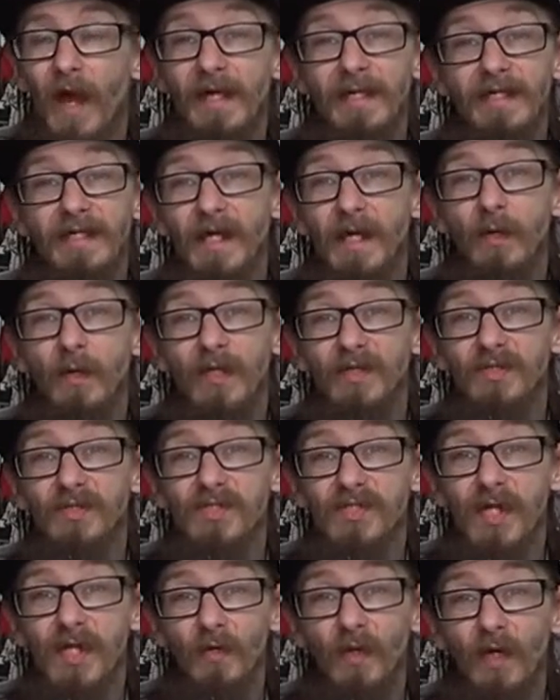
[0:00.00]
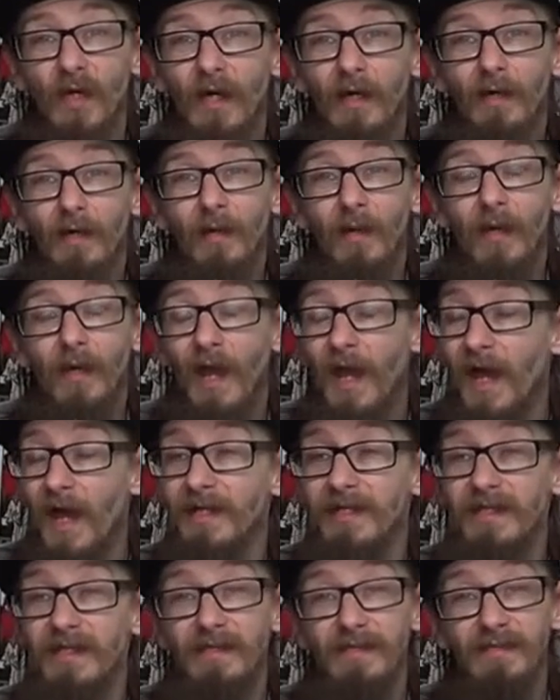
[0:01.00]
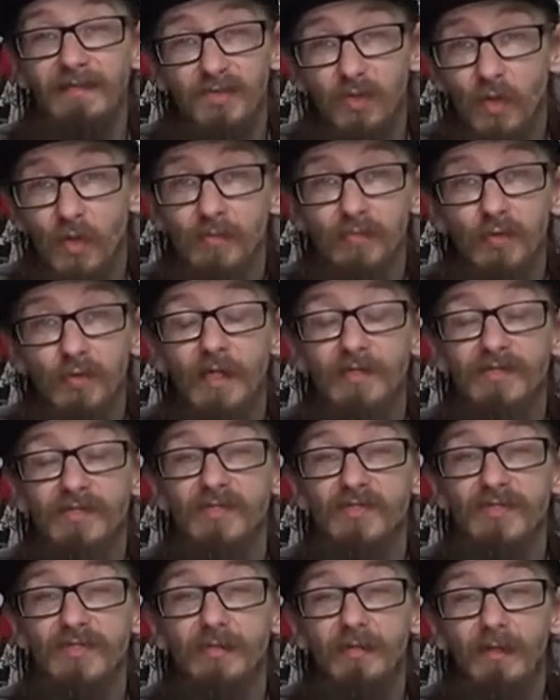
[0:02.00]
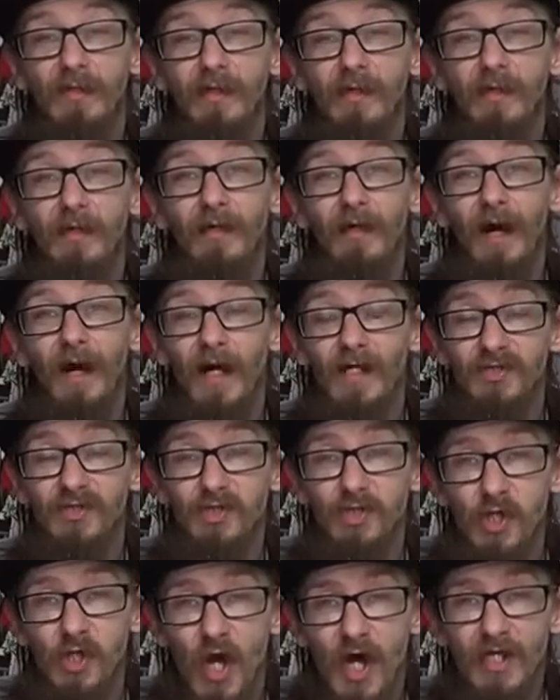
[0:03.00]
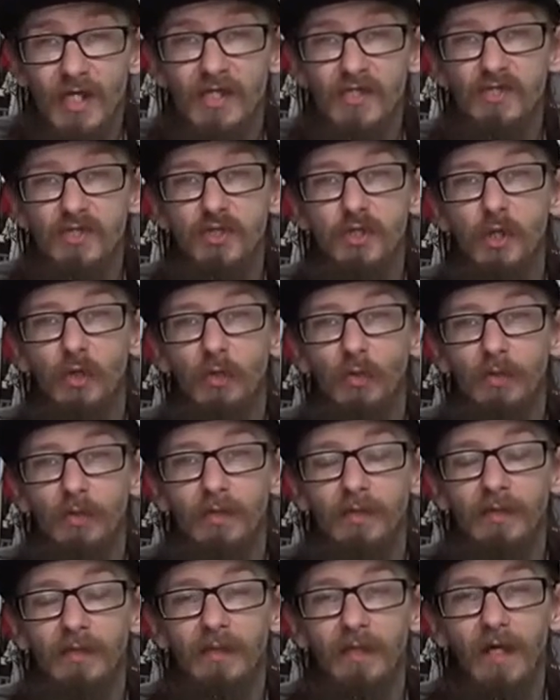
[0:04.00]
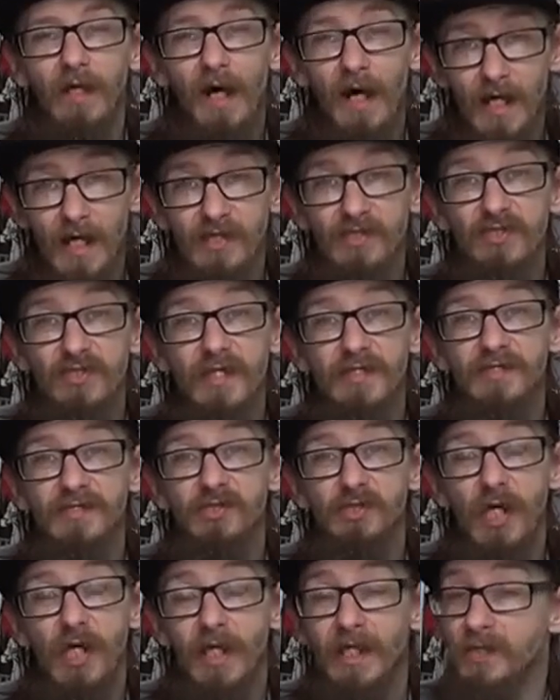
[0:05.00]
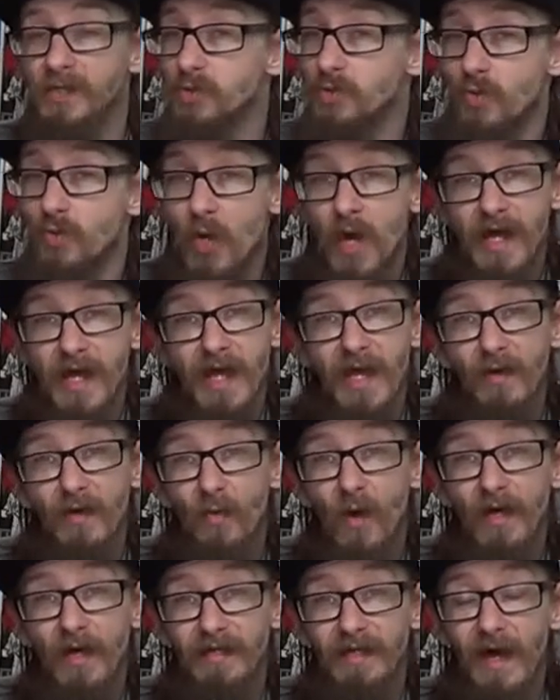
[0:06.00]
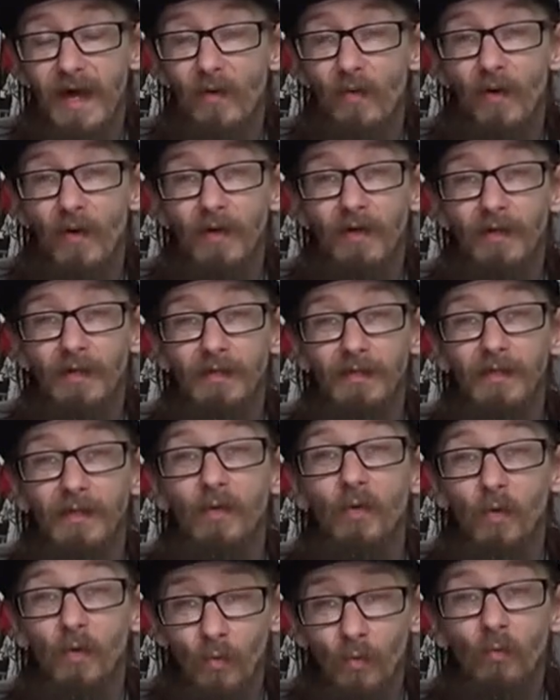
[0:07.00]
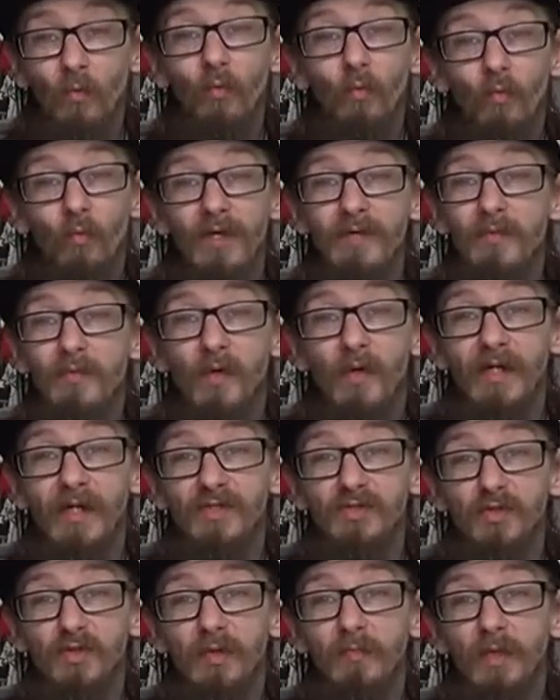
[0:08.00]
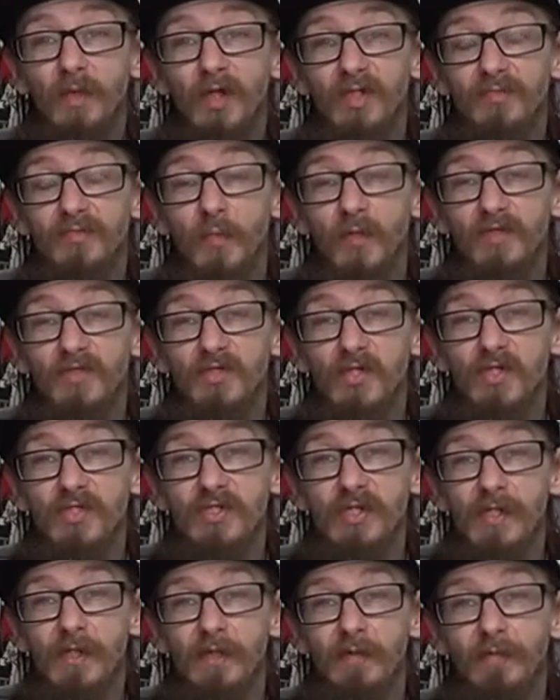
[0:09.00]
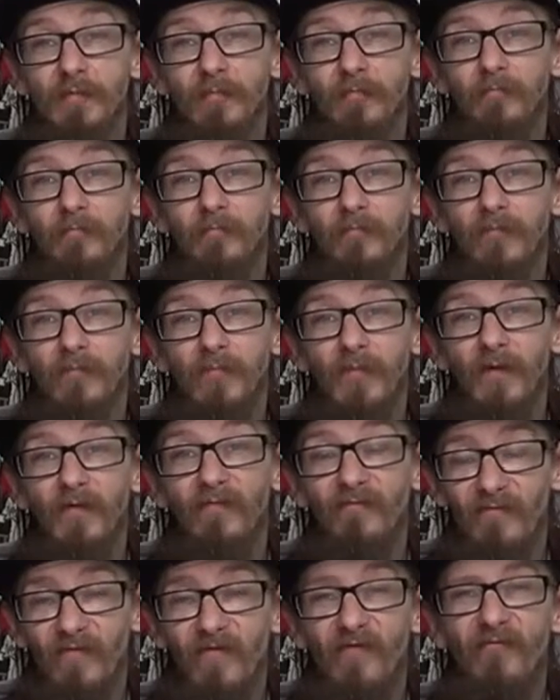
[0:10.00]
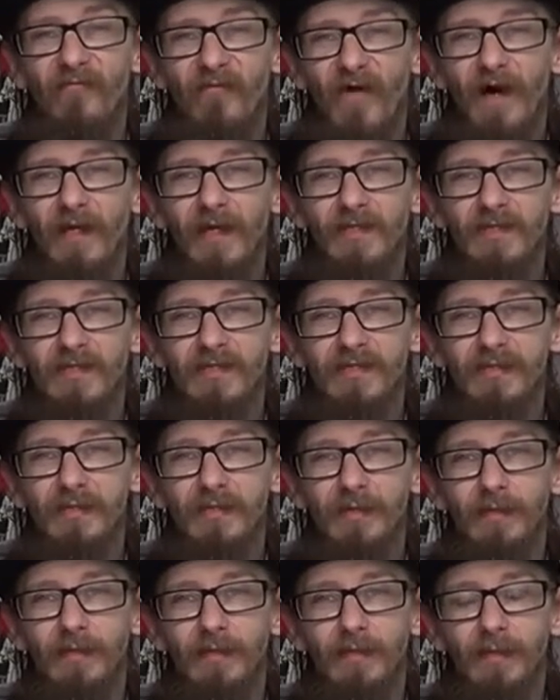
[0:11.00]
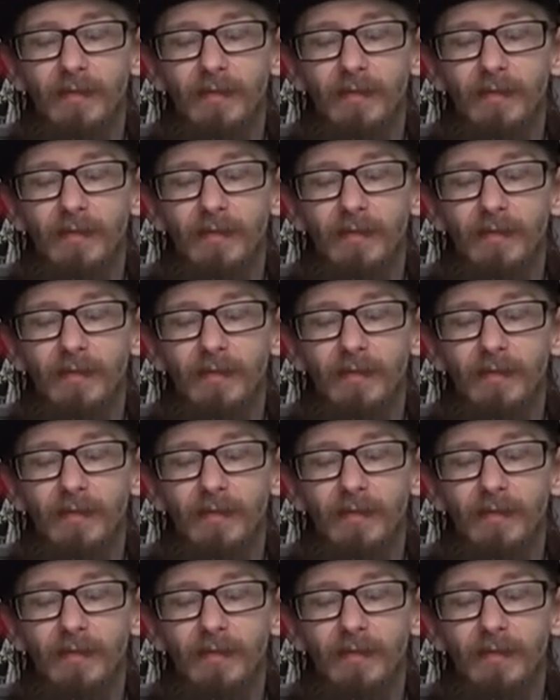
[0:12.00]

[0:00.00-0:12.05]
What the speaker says: Any directors out there? Any scriptwriters? I challenge you. I set this challenge right here, right now. Reboot Extreme Ghostbusters. For the fans.